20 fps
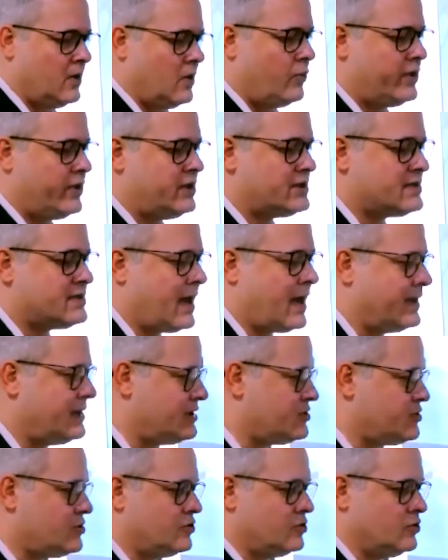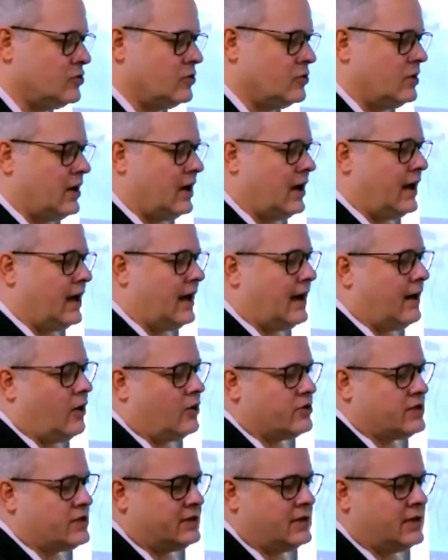we decided to do
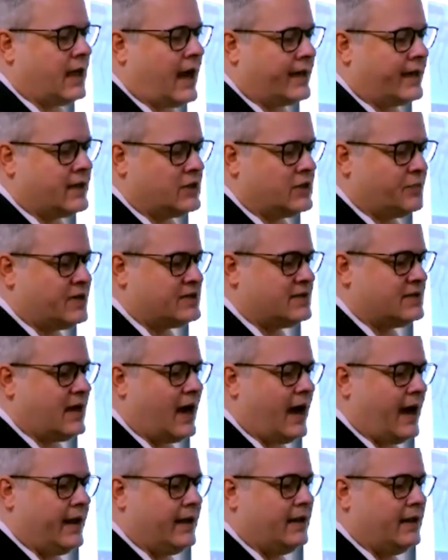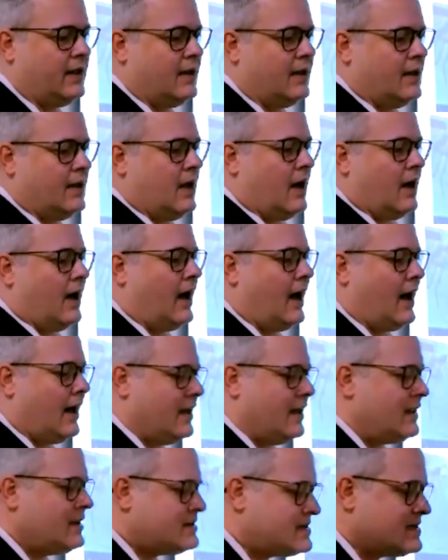OCT-guided PCI.
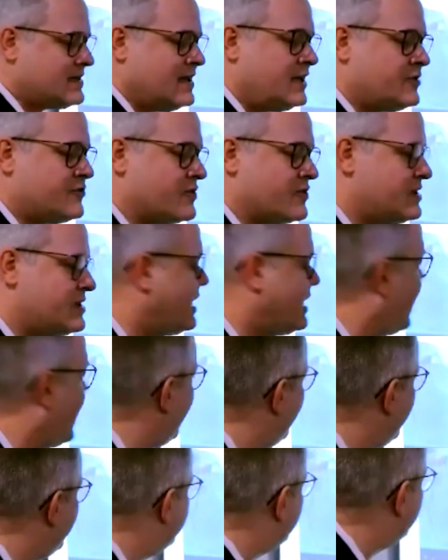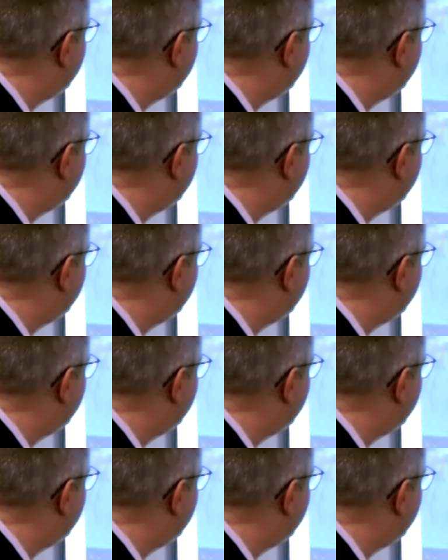It's interesting here